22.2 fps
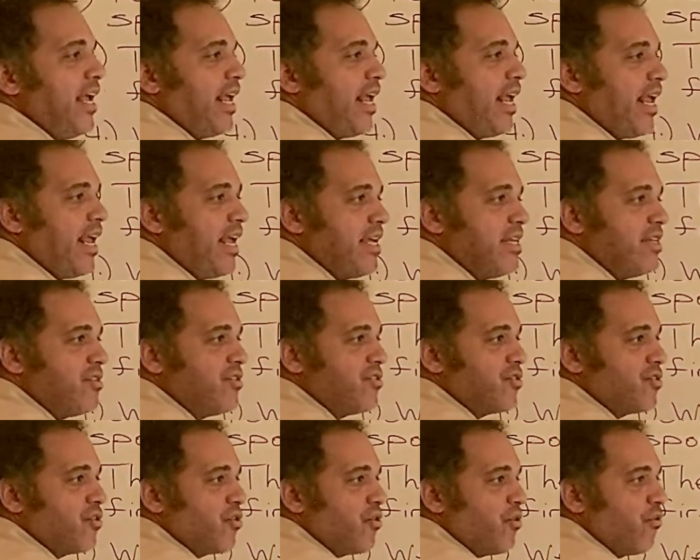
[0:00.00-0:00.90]

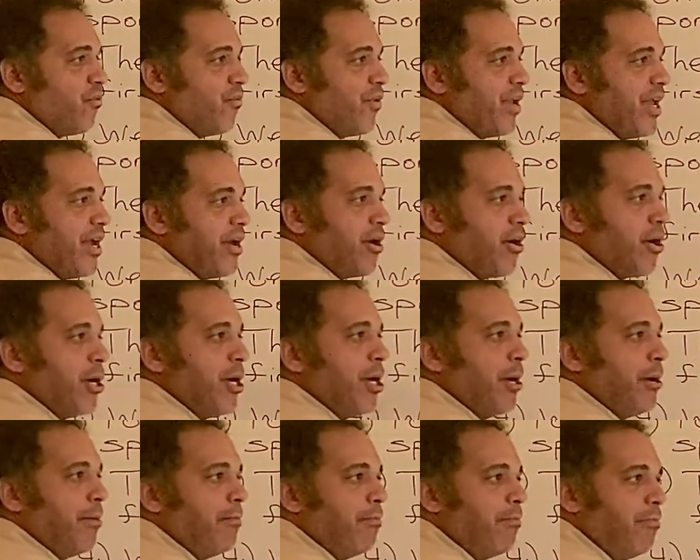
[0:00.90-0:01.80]
his career
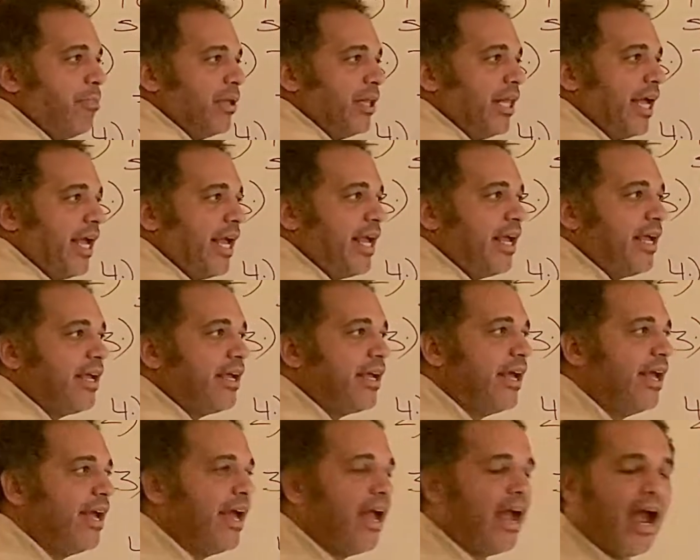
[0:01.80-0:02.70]
blank
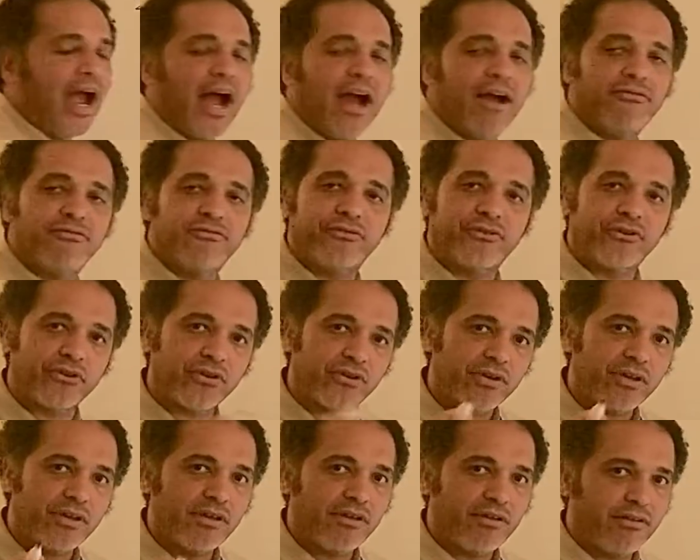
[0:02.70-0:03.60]

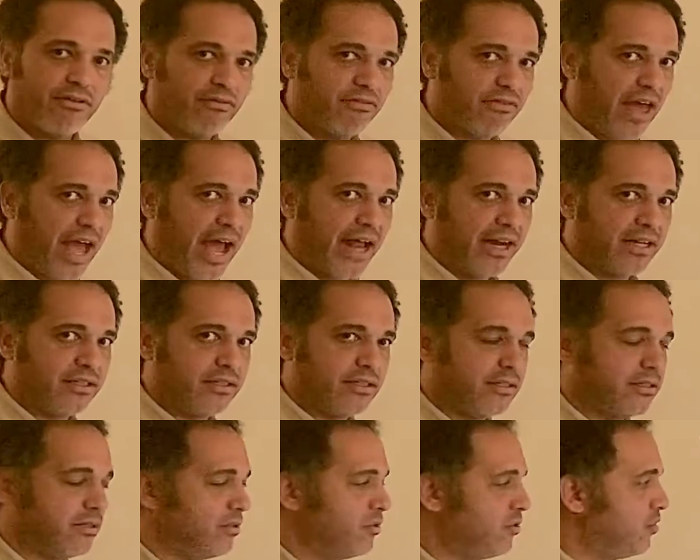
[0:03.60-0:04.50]
after that.
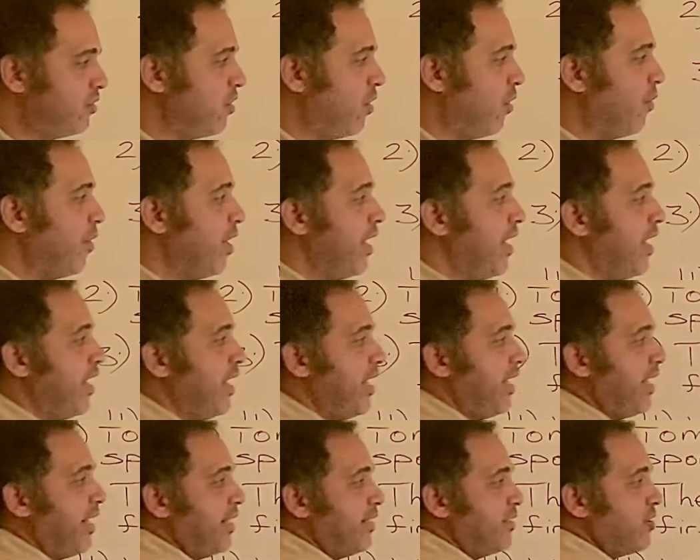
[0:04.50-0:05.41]
So
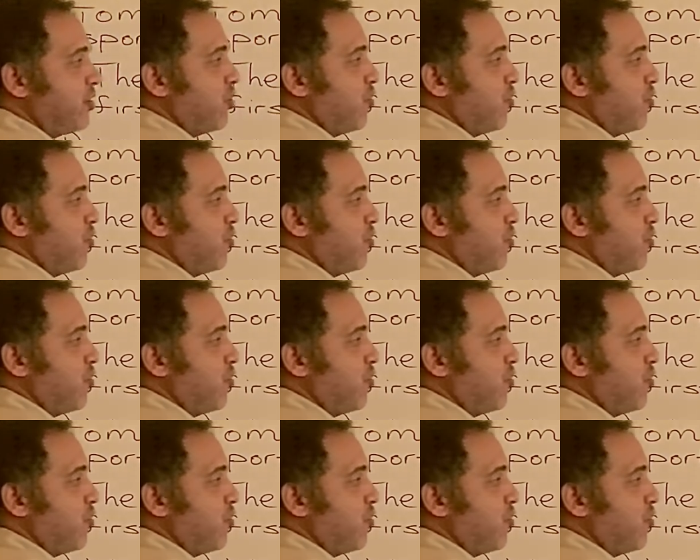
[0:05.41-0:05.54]
his